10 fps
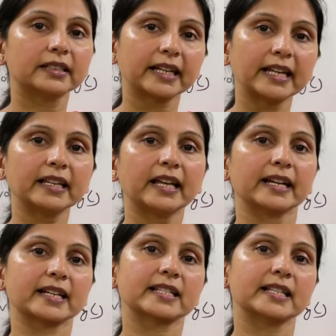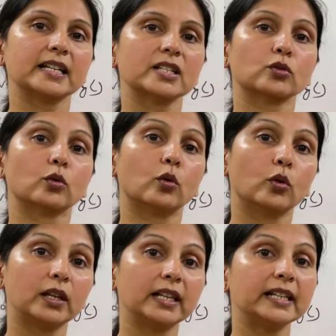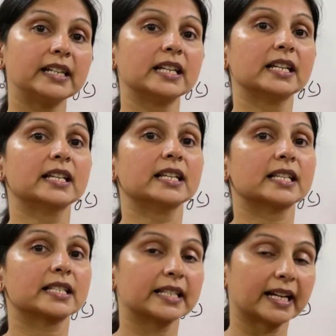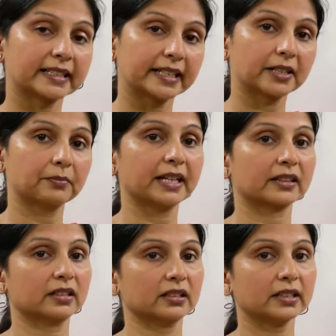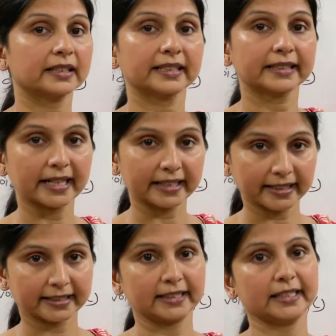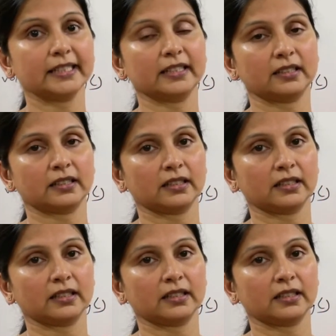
can access only static method directly.